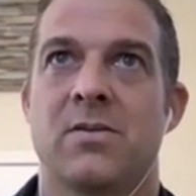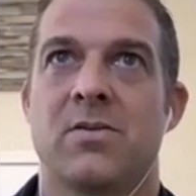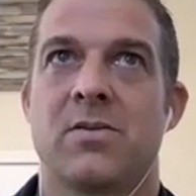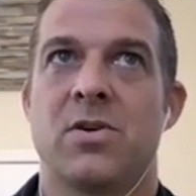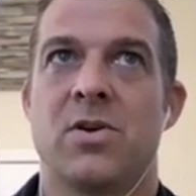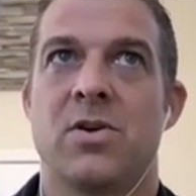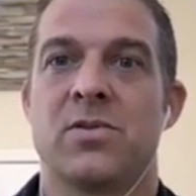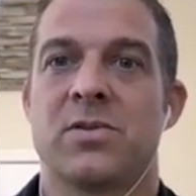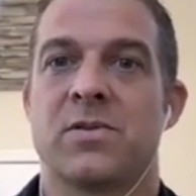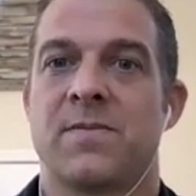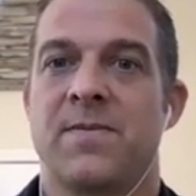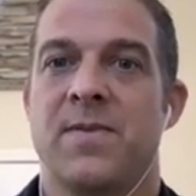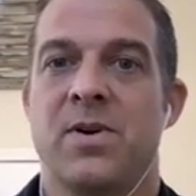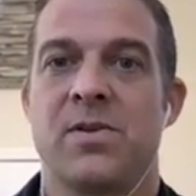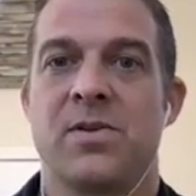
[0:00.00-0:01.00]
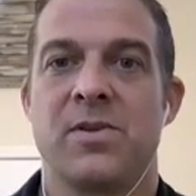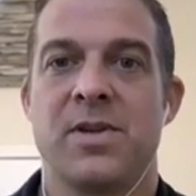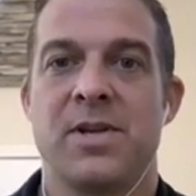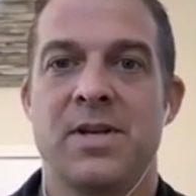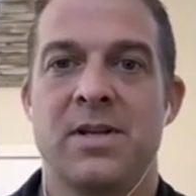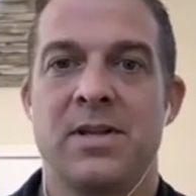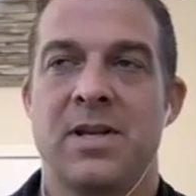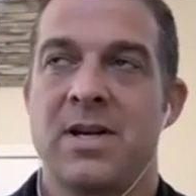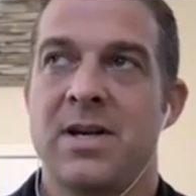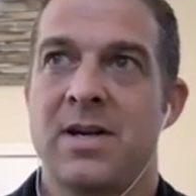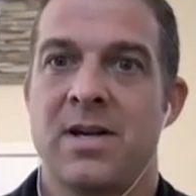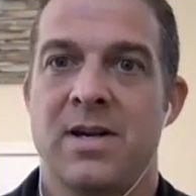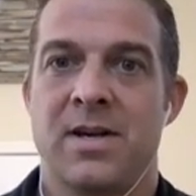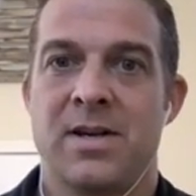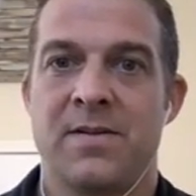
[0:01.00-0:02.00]
goes farther than a
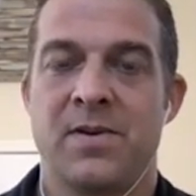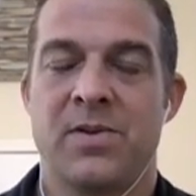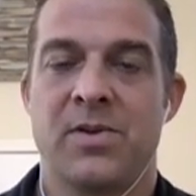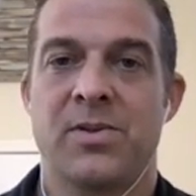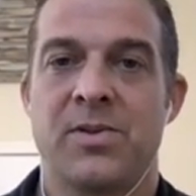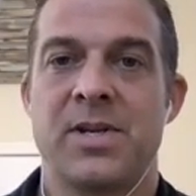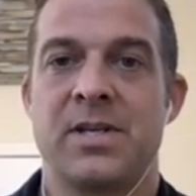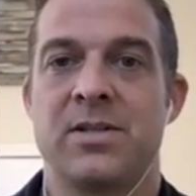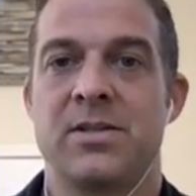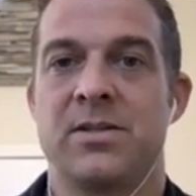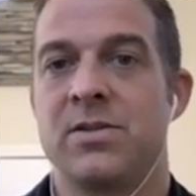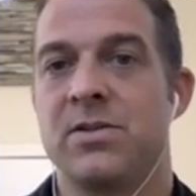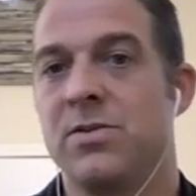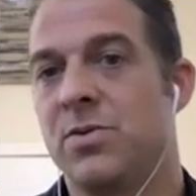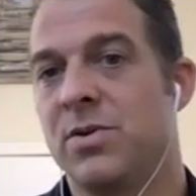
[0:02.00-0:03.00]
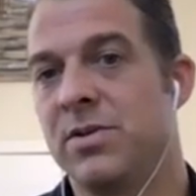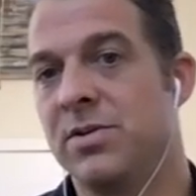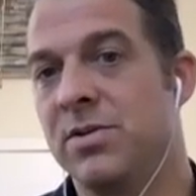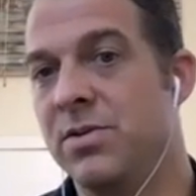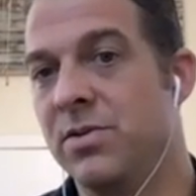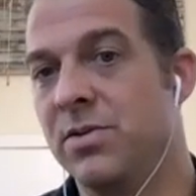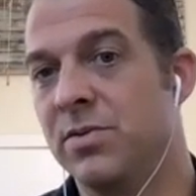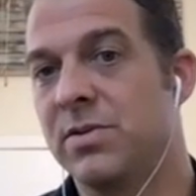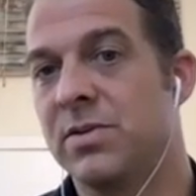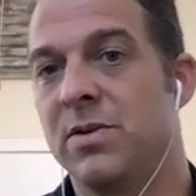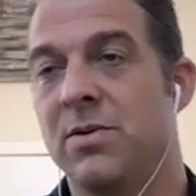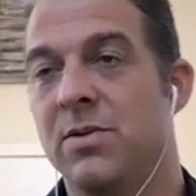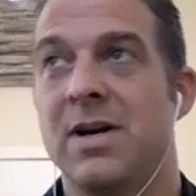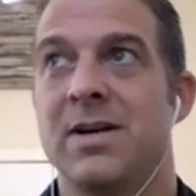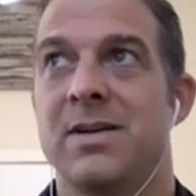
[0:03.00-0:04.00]
lot of other things you can do.
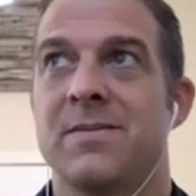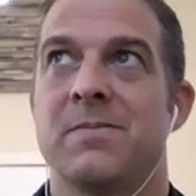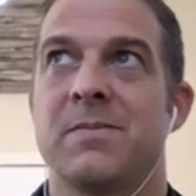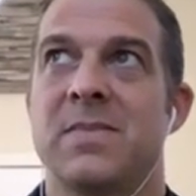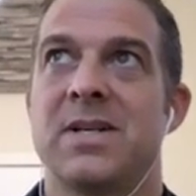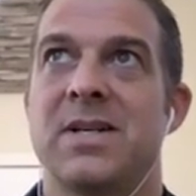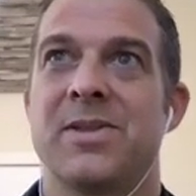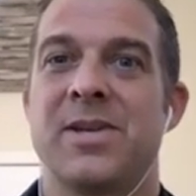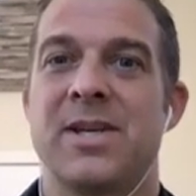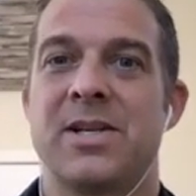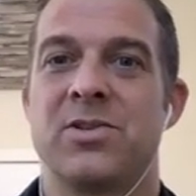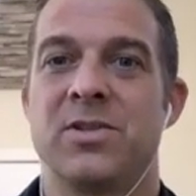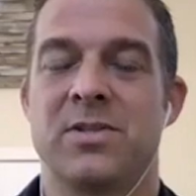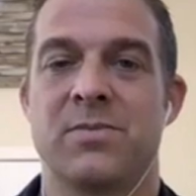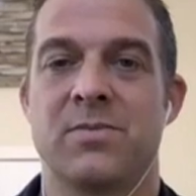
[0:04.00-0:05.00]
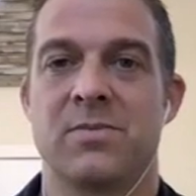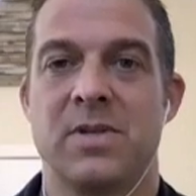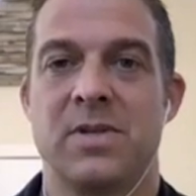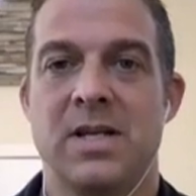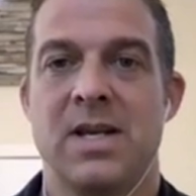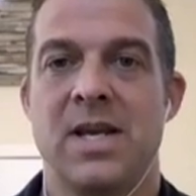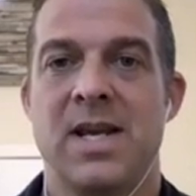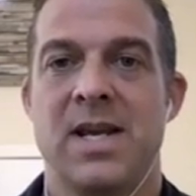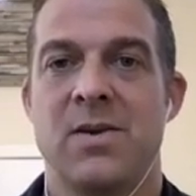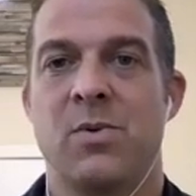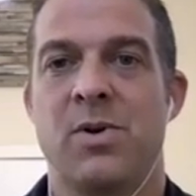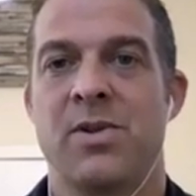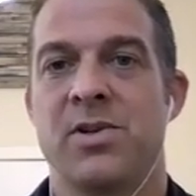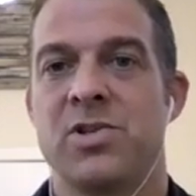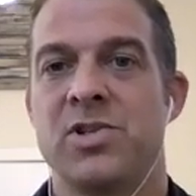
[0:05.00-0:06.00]
So I think just, hey, what
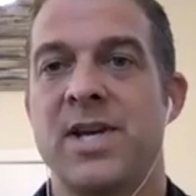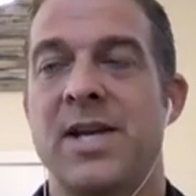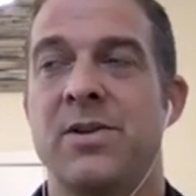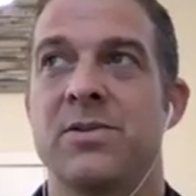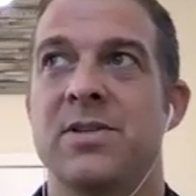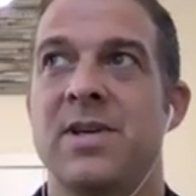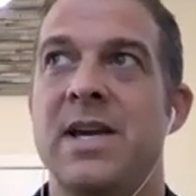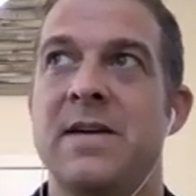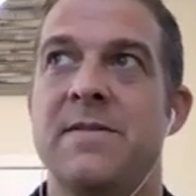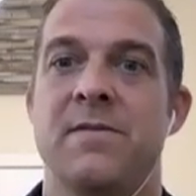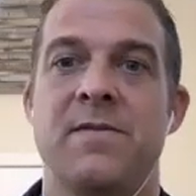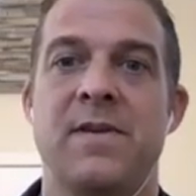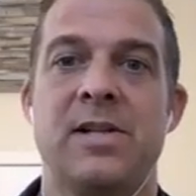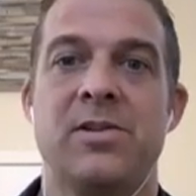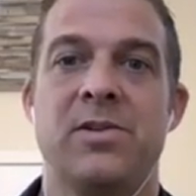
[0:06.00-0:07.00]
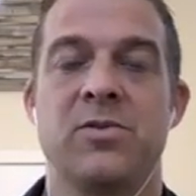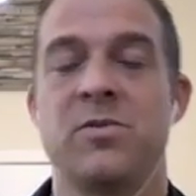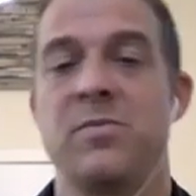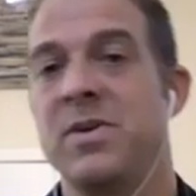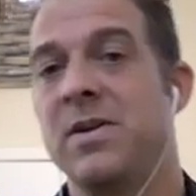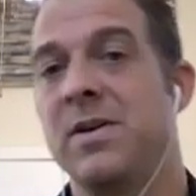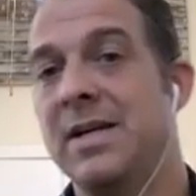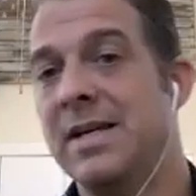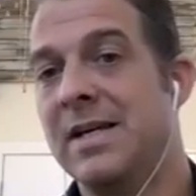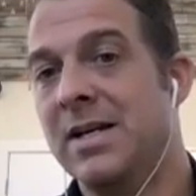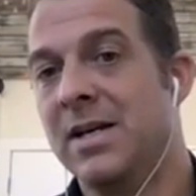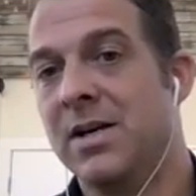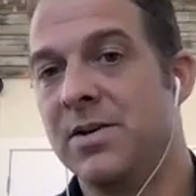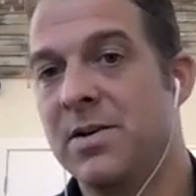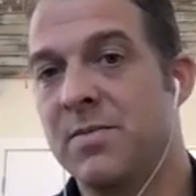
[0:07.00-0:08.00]
are the channels I have available to me?
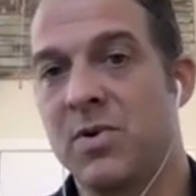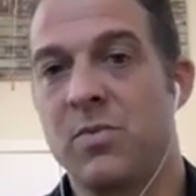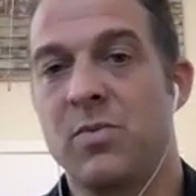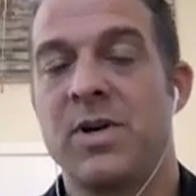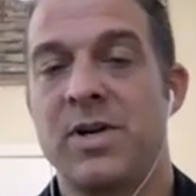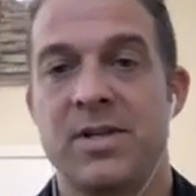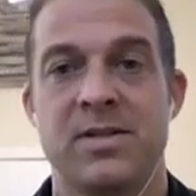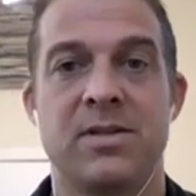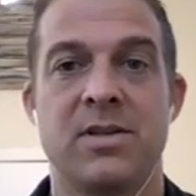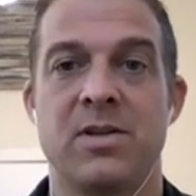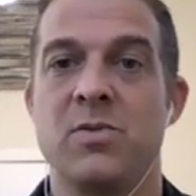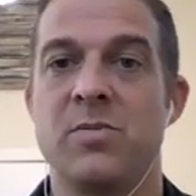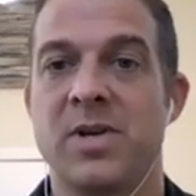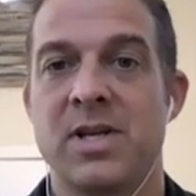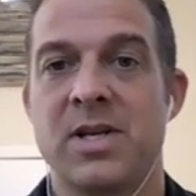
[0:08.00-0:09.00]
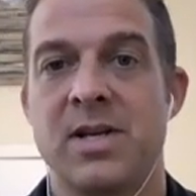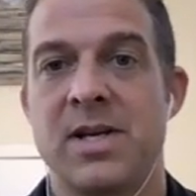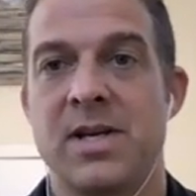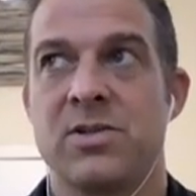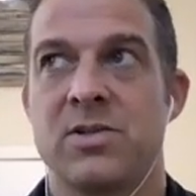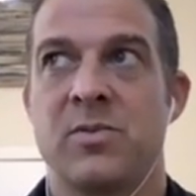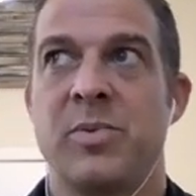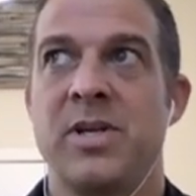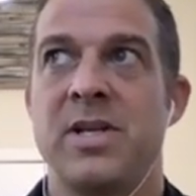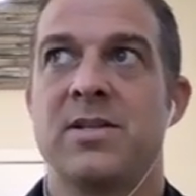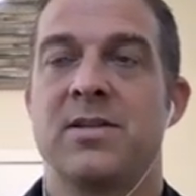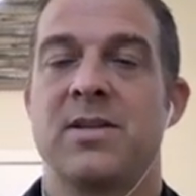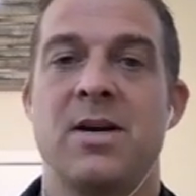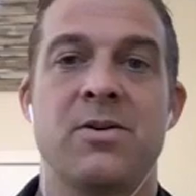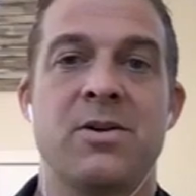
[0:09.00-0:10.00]
Number one is the human connection
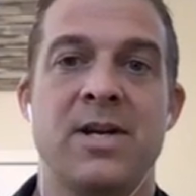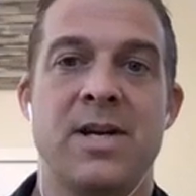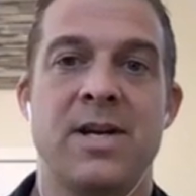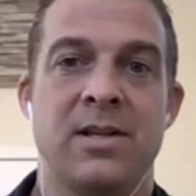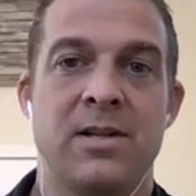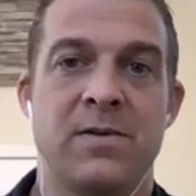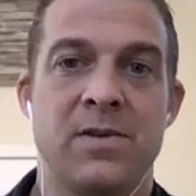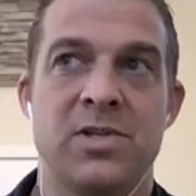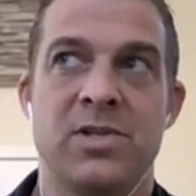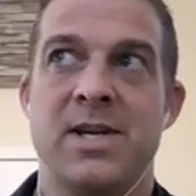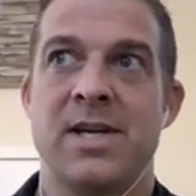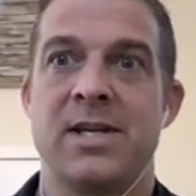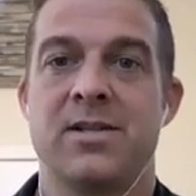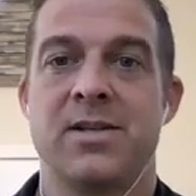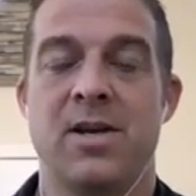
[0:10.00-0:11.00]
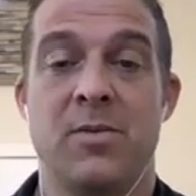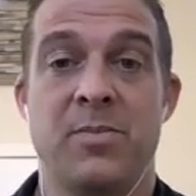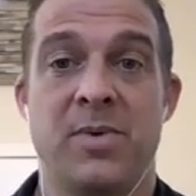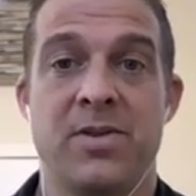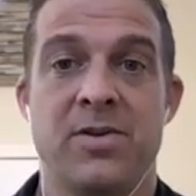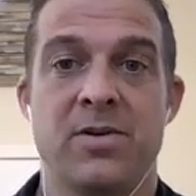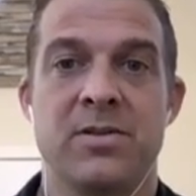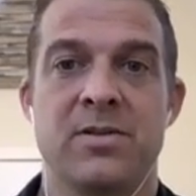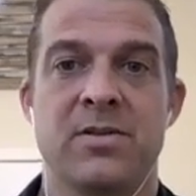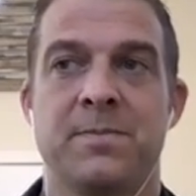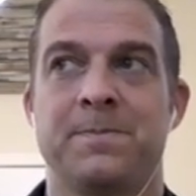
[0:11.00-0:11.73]
piece. How can I leverage that to help others?